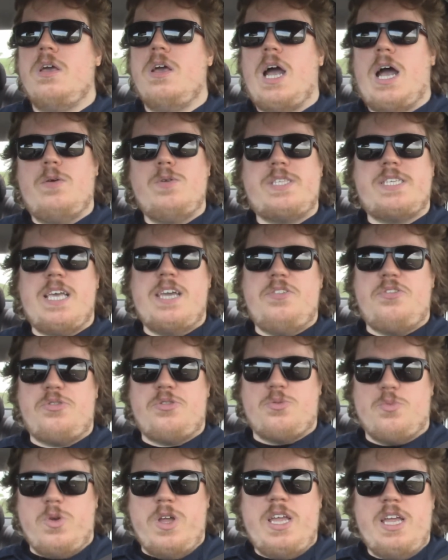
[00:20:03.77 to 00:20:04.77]
I would say
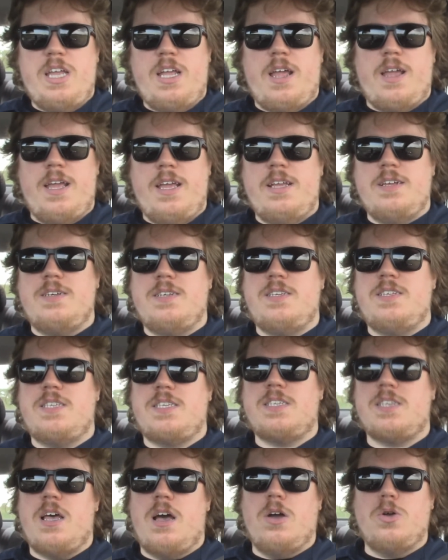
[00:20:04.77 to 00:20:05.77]
3
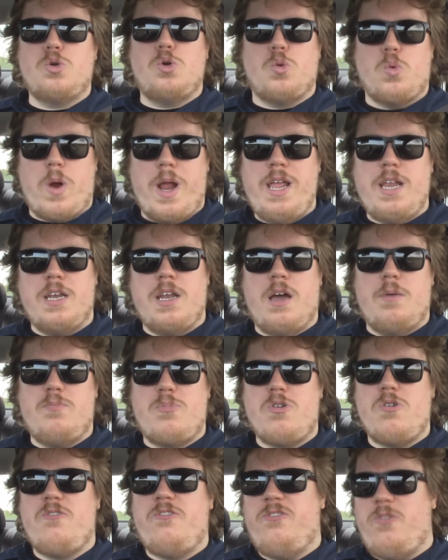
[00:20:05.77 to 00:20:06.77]
is a great
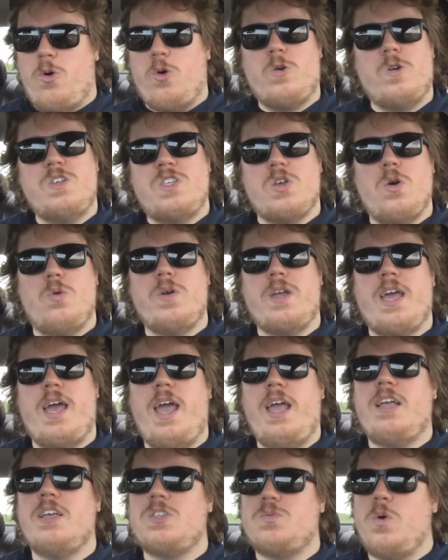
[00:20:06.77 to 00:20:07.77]
number. 4 is
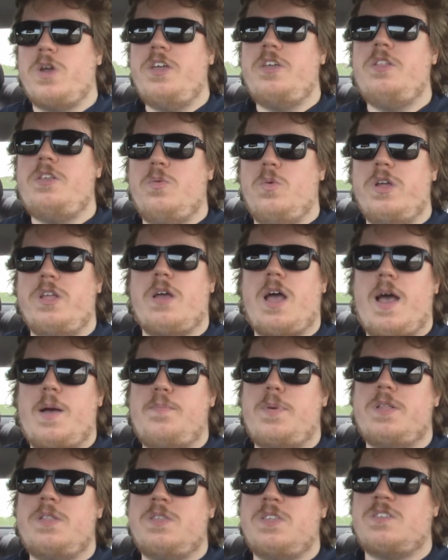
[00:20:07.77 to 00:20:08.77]
okay, because what
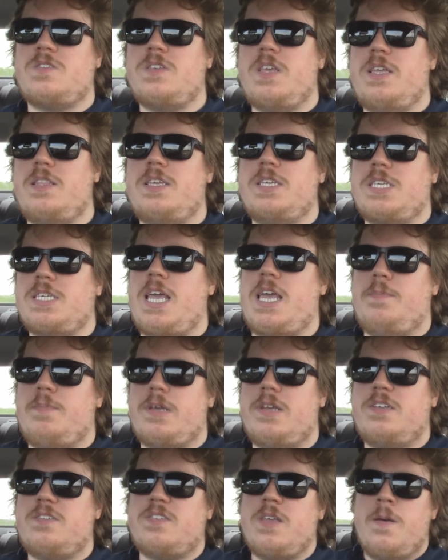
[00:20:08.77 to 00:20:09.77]
happens in this
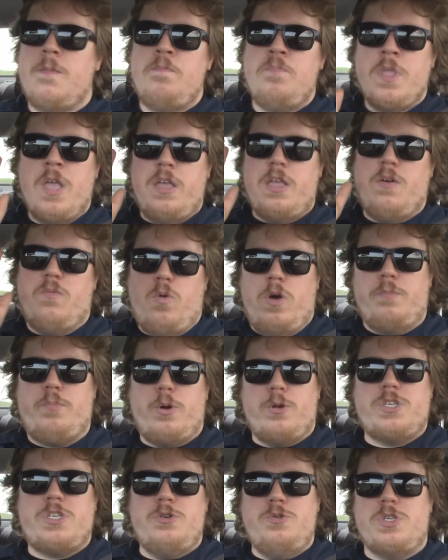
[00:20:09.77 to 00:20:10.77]
game is you have one
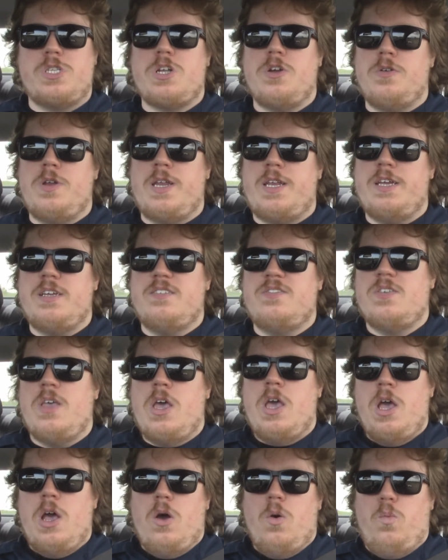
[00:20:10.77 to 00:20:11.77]
person whose turn it is,
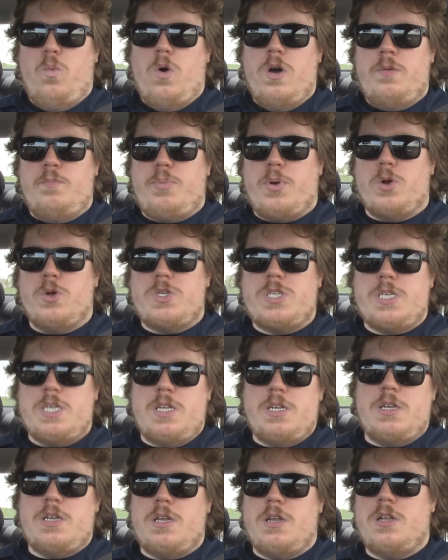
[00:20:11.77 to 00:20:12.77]
one
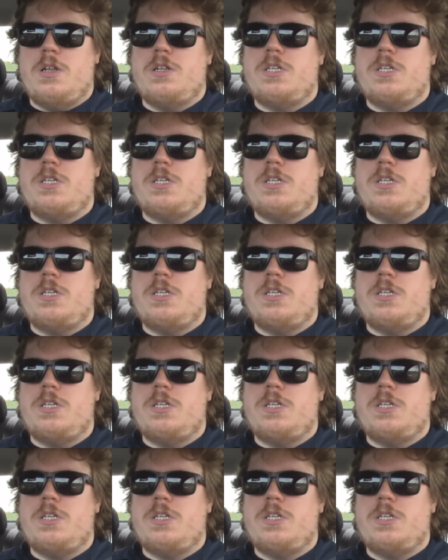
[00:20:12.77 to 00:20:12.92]
person